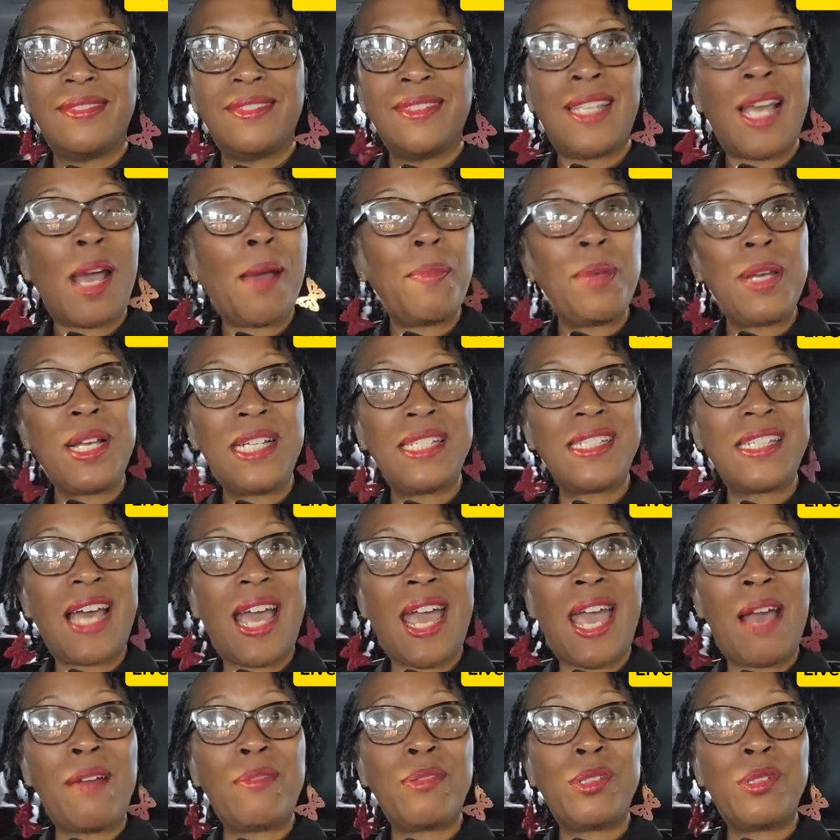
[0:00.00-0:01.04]
Not because I
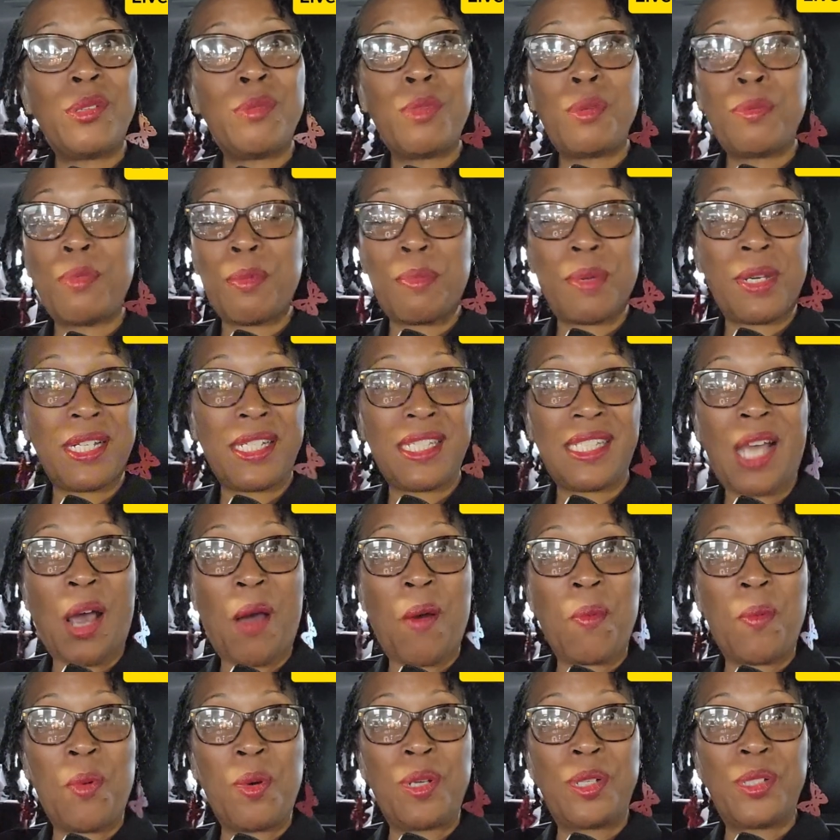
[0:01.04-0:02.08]
have to, but because I
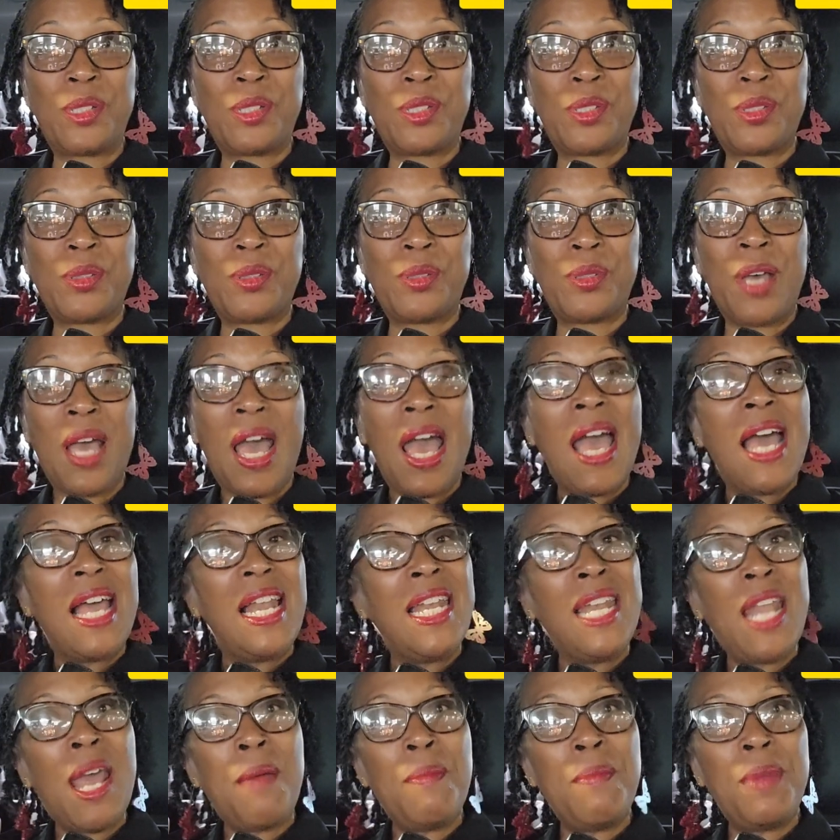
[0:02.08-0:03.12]
want to.
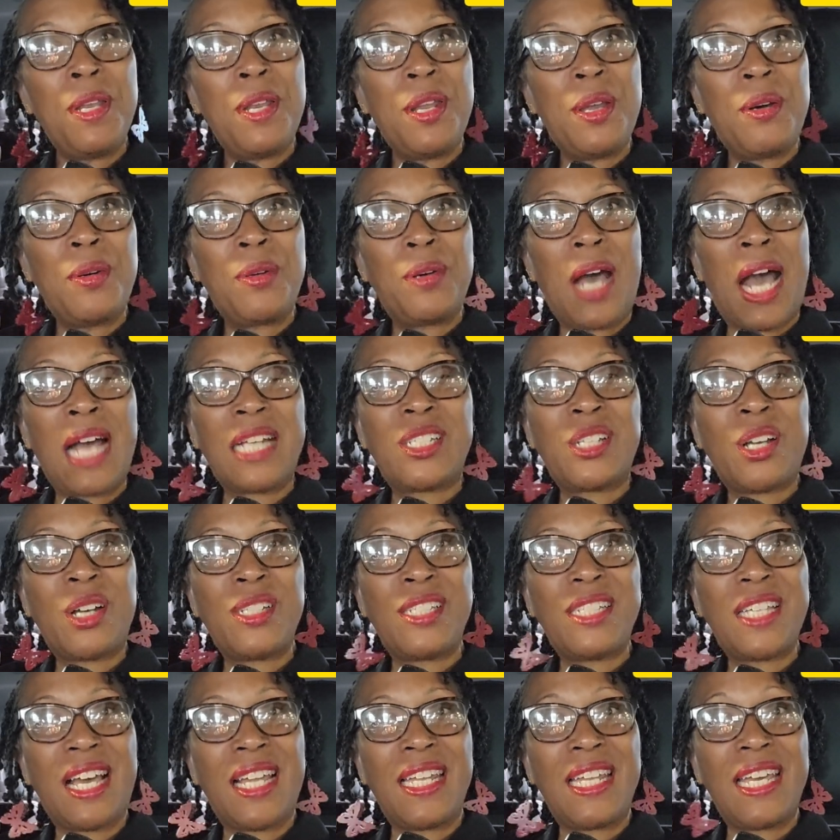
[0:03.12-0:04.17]
Let me know. I'll
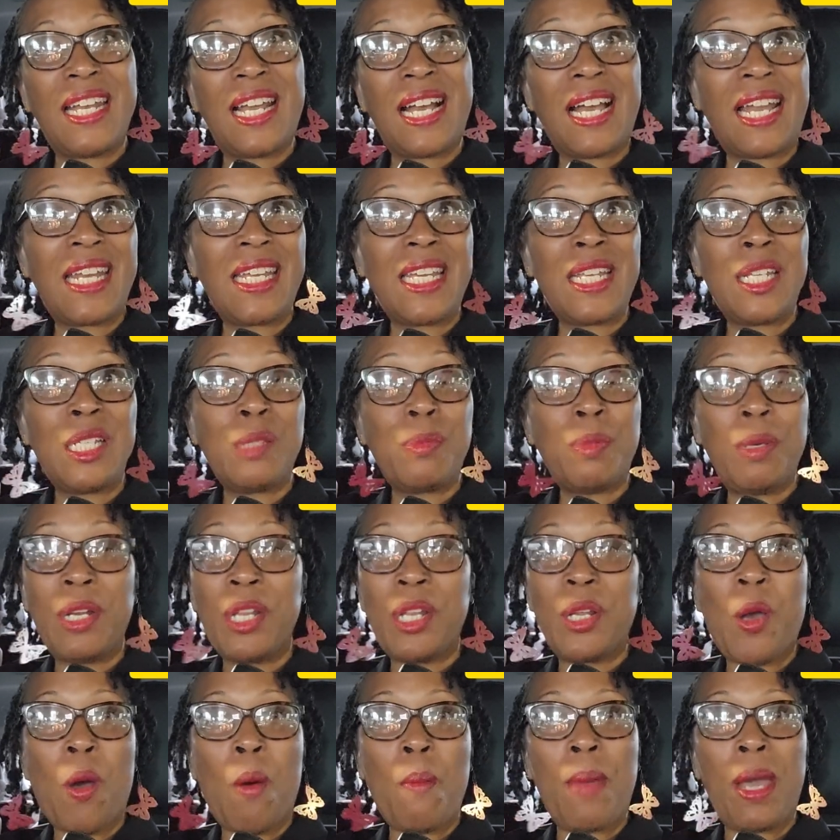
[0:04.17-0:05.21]
talk to y'all later. I got to get in this
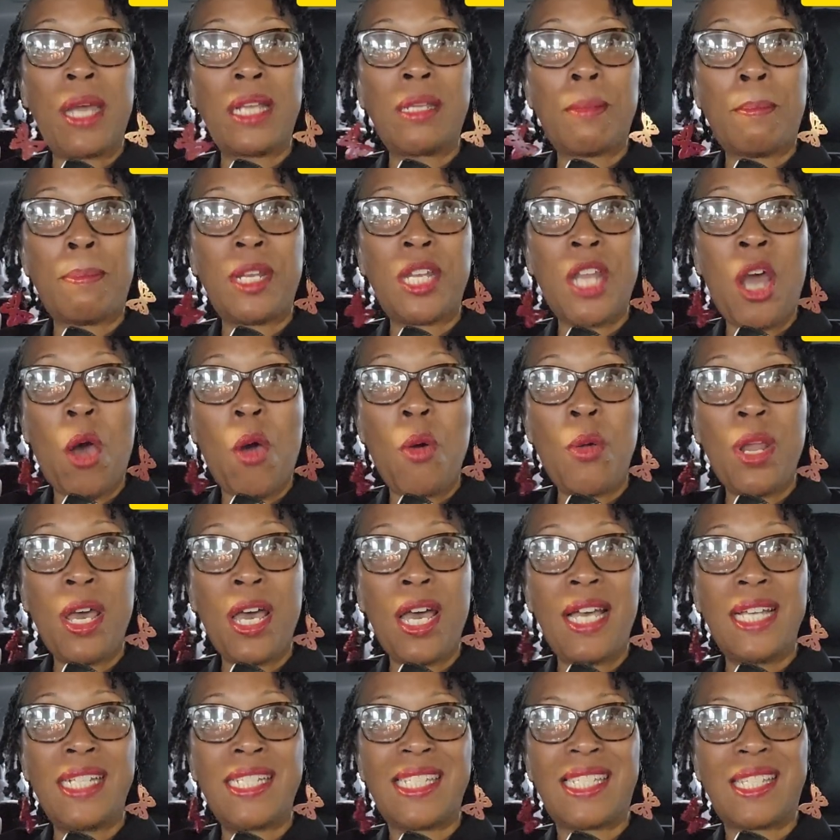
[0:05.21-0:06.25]
building to go make the
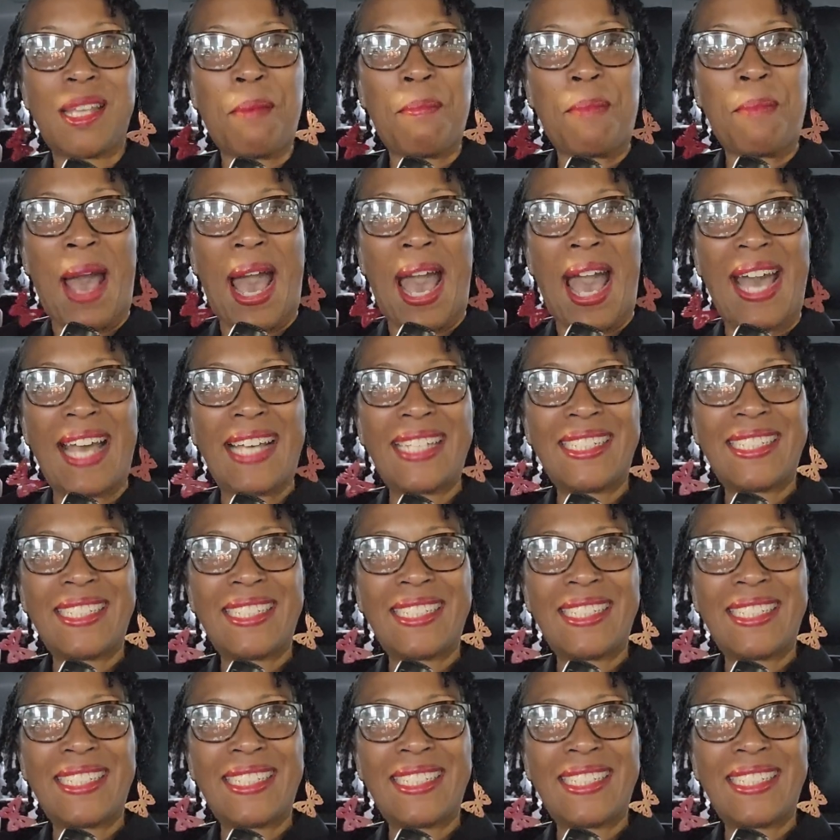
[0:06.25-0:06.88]
donuts. Bye.